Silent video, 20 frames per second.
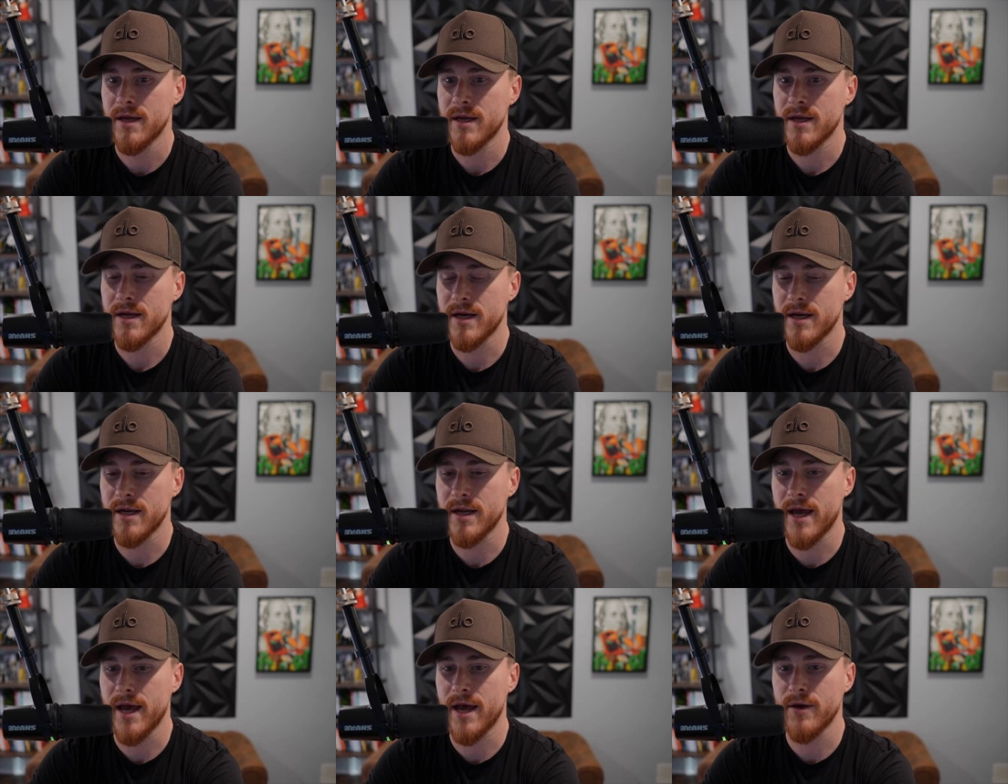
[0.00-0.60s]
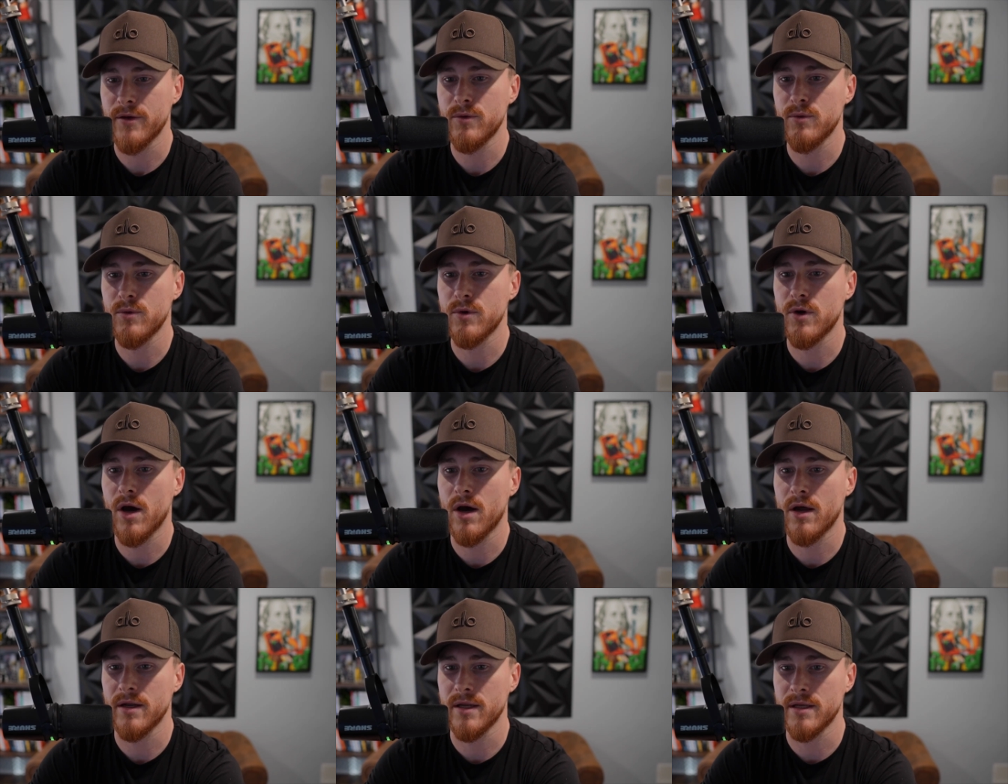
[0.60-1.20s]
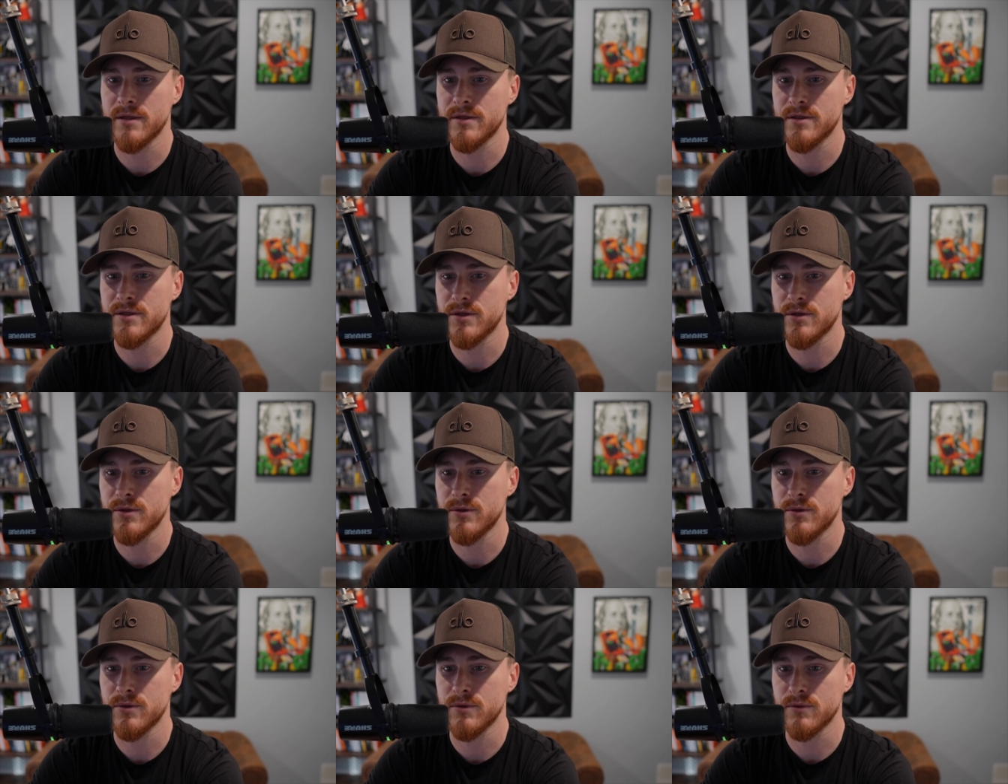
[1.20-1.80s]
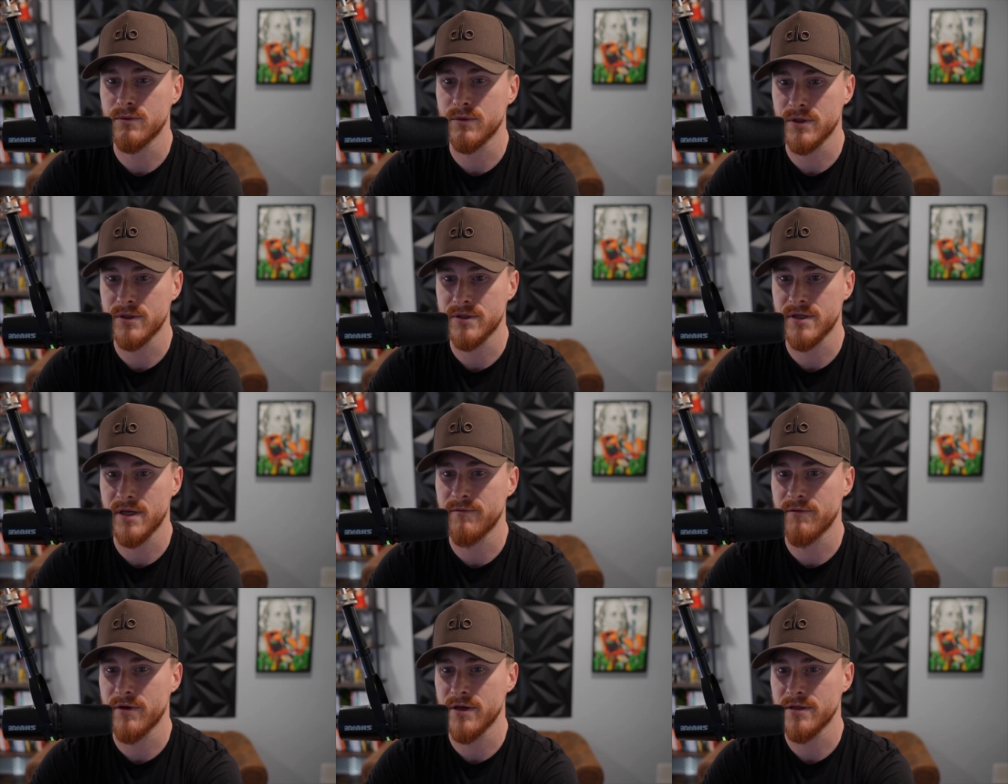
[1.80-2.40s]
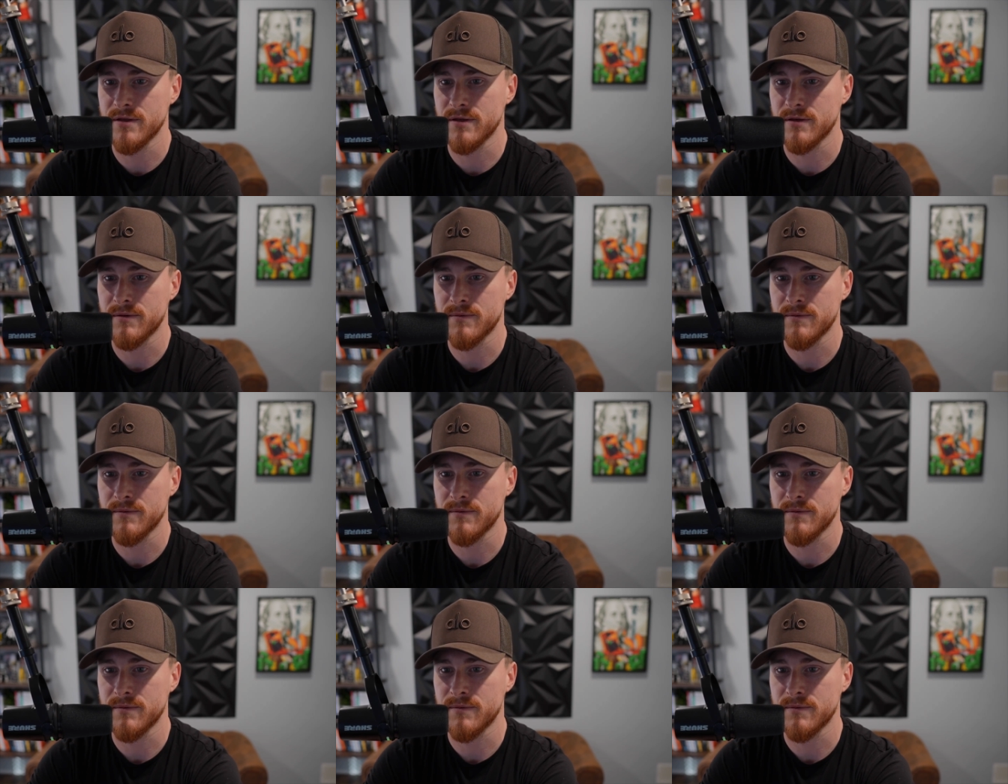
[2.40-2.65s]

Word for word: kind of how you got into real estate investing.